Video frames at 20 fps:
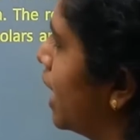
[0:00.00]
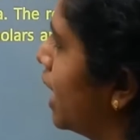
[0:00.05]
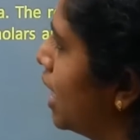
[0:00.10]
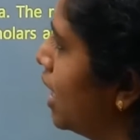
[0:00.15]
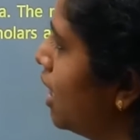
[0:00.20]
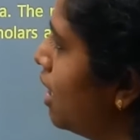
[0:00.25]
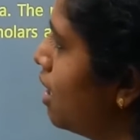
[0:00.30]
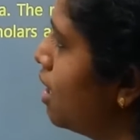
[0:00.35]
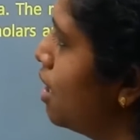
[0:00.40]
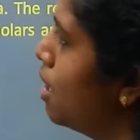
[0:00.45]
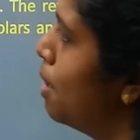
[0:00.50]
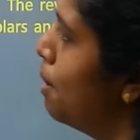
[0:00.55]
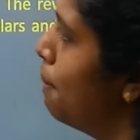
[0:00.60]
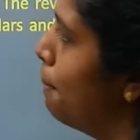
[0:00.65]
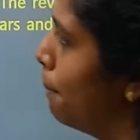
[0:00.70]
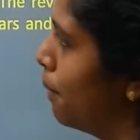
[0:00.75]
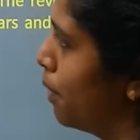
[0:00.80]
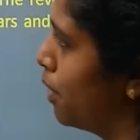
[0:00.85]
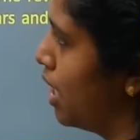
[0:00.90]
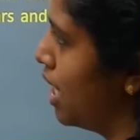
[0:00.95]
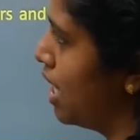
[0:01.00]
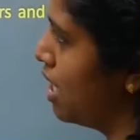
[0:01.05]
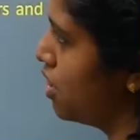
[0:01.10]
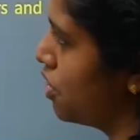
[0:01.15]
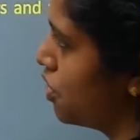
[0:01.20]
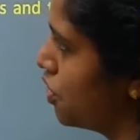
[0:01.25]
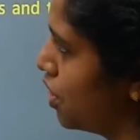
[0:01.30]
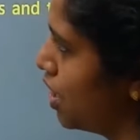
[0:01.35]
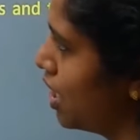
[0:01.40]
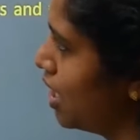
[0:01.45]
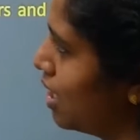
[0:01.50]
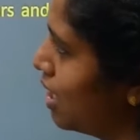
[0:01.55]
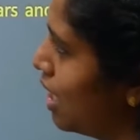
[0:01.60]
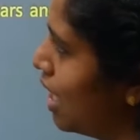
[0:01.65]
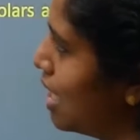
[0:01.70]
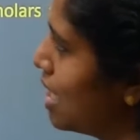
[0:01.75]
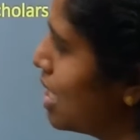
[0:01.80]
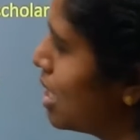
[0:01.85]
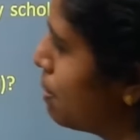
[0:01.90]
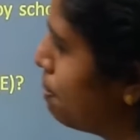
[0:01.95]
in a monastery
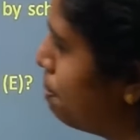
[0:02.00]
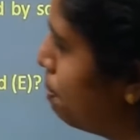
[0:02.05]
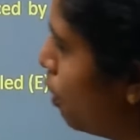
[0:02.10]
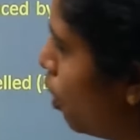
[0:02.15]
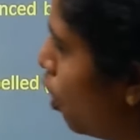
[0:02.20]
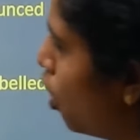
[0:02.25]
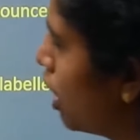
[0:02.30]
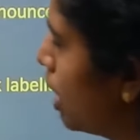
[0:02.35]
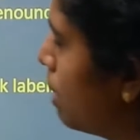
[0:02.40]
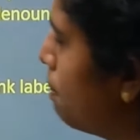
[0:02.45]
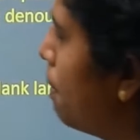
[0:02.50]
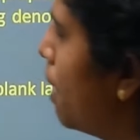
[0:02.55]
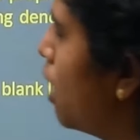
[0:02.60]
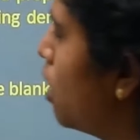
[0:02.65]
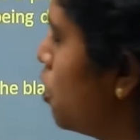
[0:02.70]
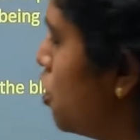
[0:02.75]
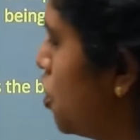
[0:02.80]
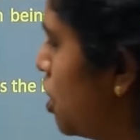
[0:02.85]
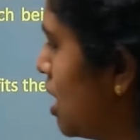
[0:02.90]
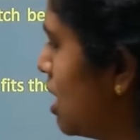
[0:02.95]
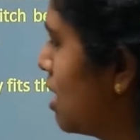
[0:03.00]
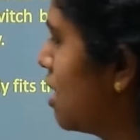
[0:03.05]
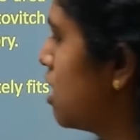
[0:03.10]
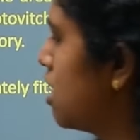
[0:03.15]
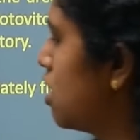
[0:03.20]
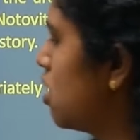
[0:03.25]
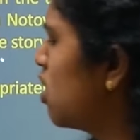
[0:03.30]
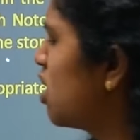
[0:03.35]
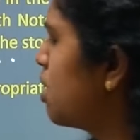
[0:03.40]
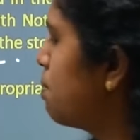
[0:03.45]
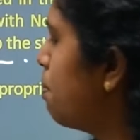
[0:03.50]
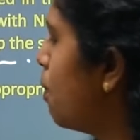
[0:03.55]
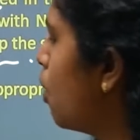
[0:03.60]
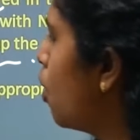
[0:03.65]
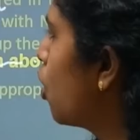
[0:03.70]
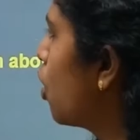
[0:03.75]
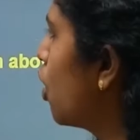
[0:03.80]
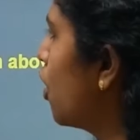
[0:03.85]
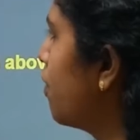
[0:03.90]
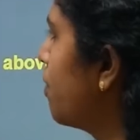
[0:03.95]
that spoke about Jesus, or
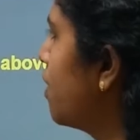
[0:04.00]
spoke of.